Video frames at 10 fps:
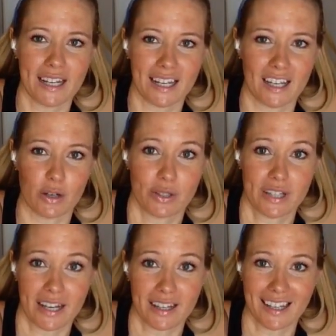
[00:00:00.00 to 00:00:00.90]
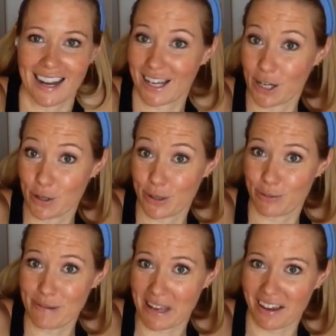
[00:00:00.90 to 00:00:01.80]
I can go cycling, and I can go
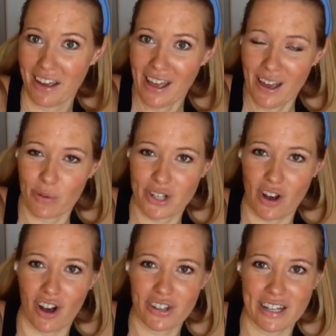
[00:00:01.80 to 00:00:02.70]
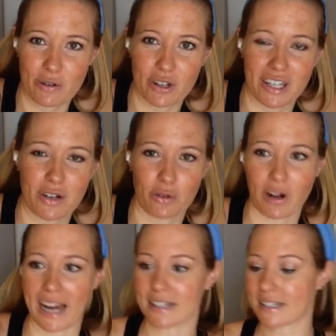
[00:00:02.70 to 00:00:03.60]
swimming, which all sound really
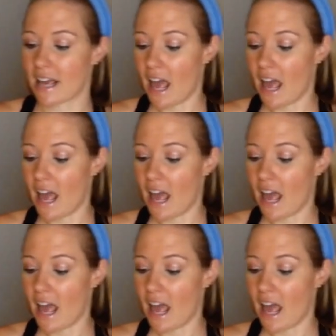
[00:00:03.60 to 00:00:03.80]
great.